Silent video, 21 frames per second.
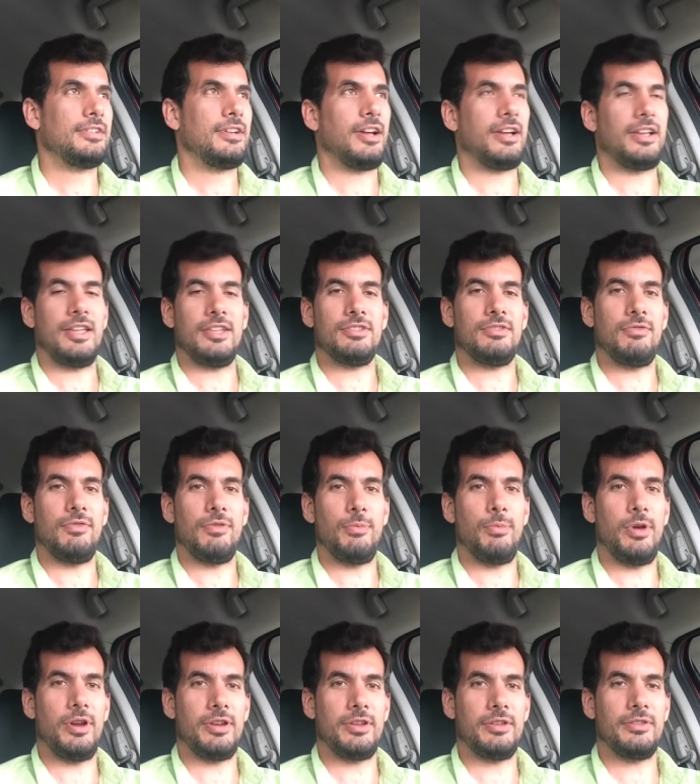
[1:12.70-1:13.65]
I guess, if you
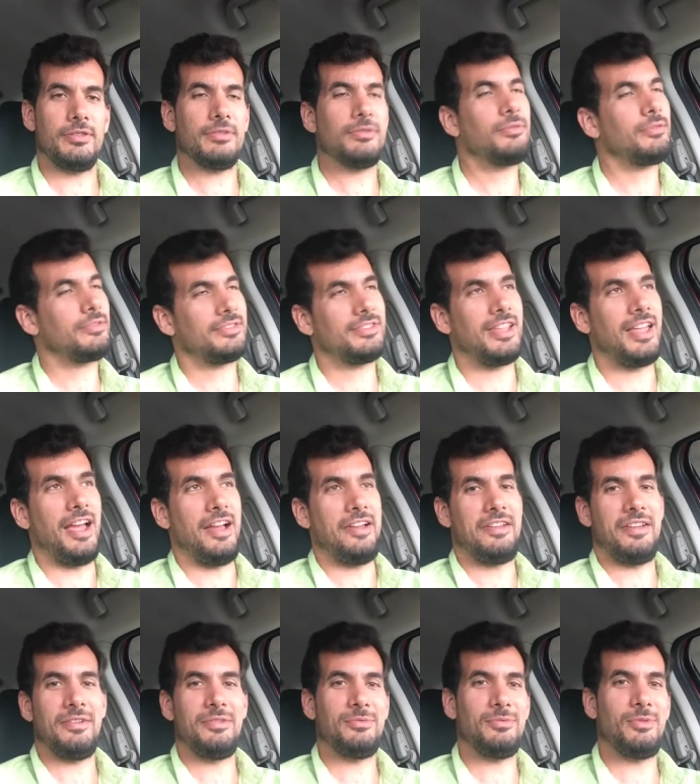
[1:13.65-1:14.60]
want to. Yeah,
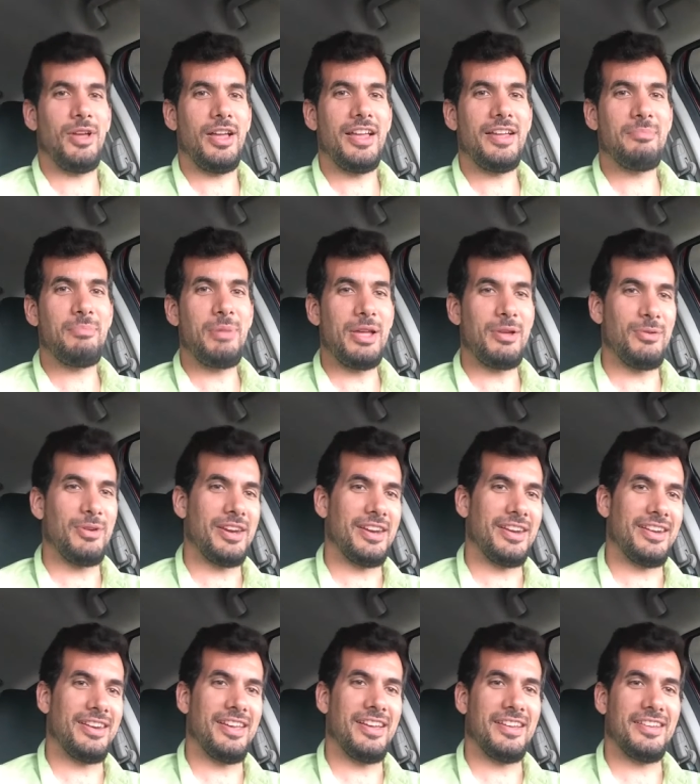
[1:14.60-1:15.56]
Pingwit
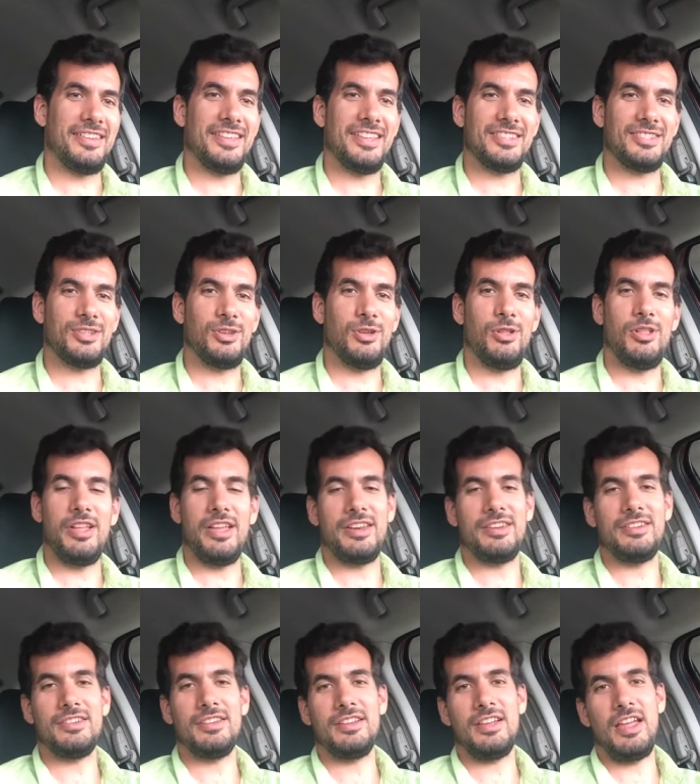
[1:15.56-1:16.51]
and Hitzel
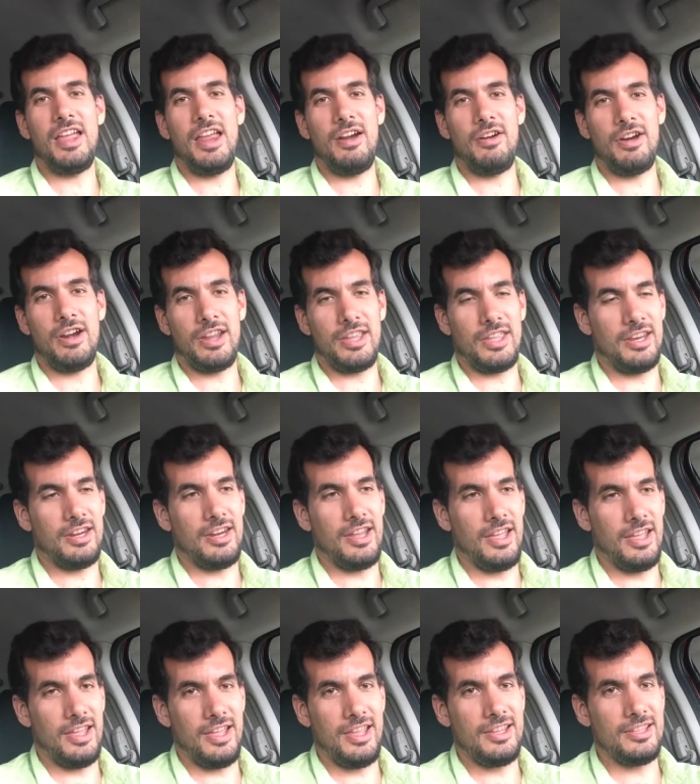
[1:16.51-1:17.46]
and Eric and
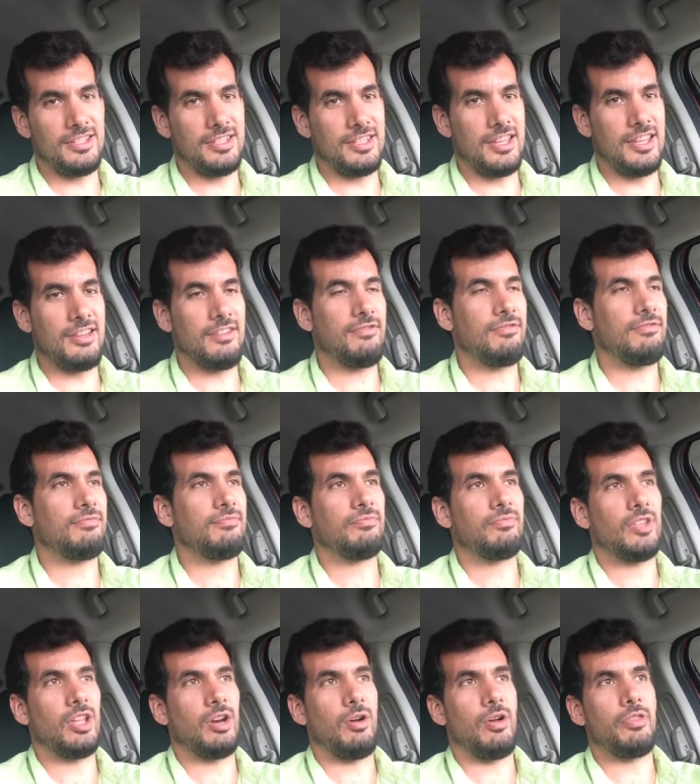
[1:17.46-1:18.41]
AC,
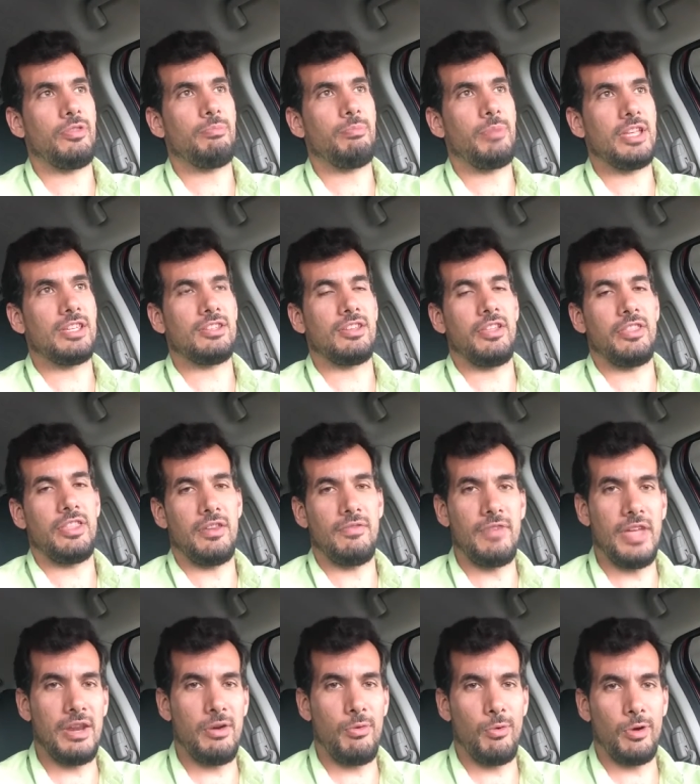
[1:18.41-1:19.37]
basically on the
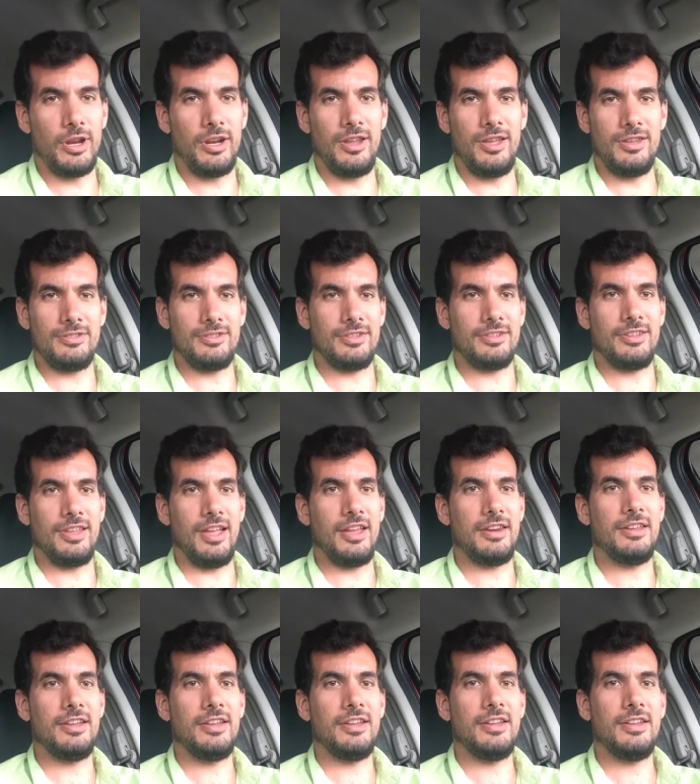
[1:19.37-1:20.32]
event organizing
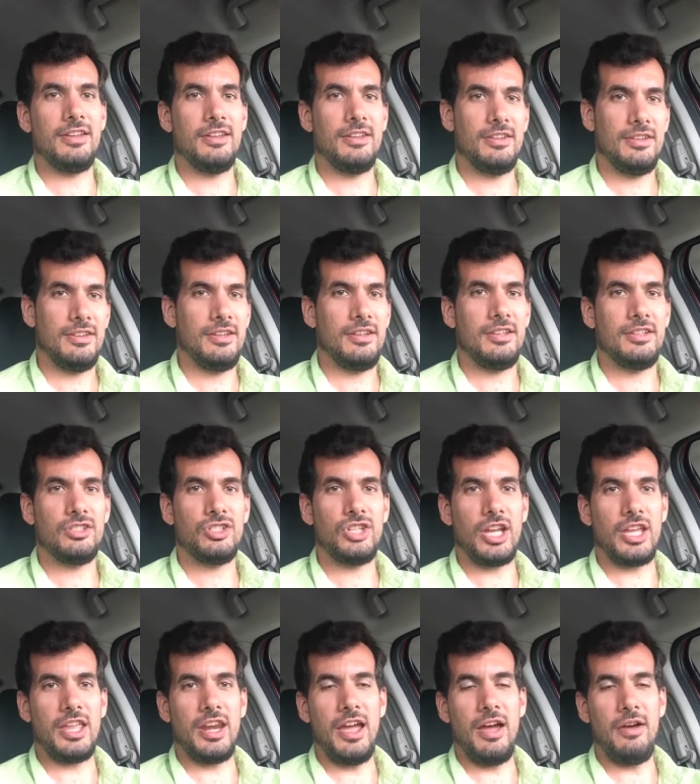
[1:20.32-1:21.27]
side.
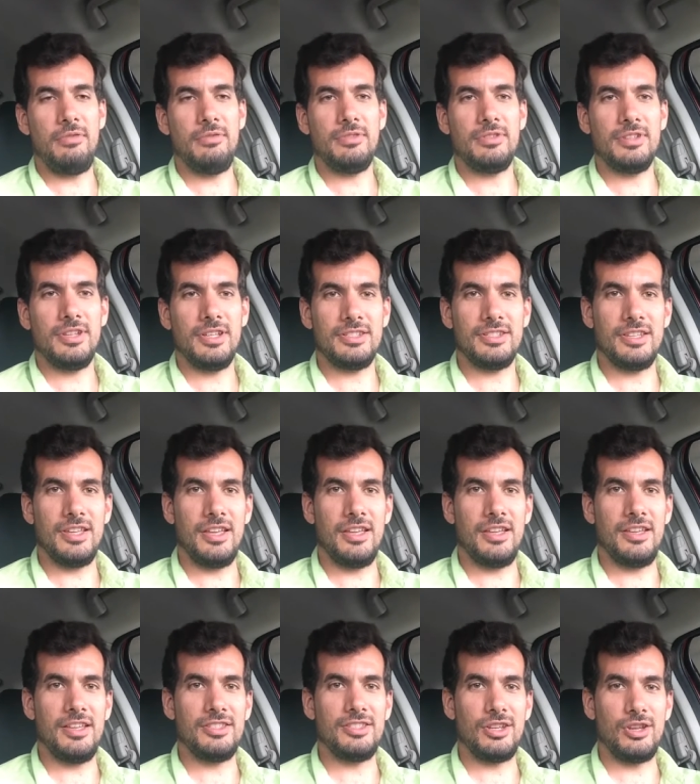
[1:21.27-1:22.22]
Check it out. It's
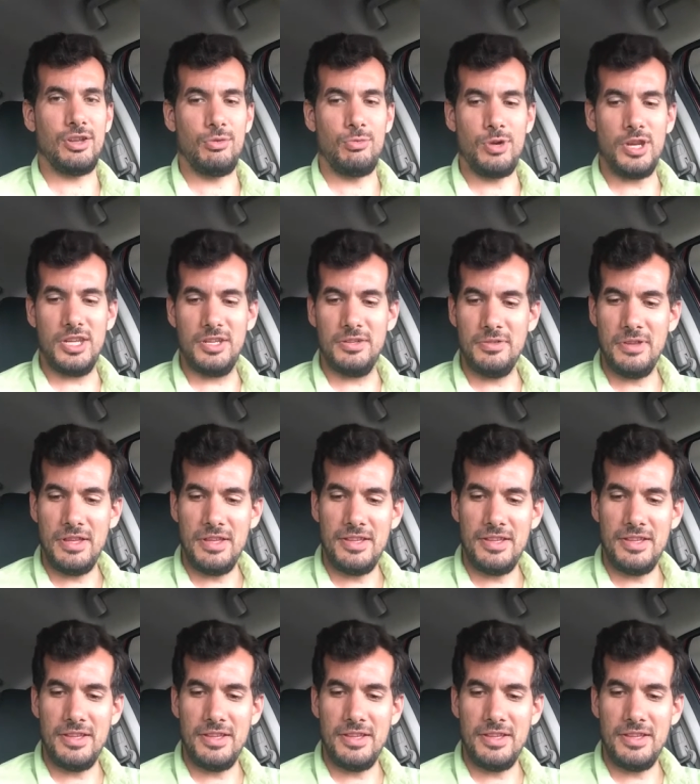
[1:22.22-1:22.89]
a good read.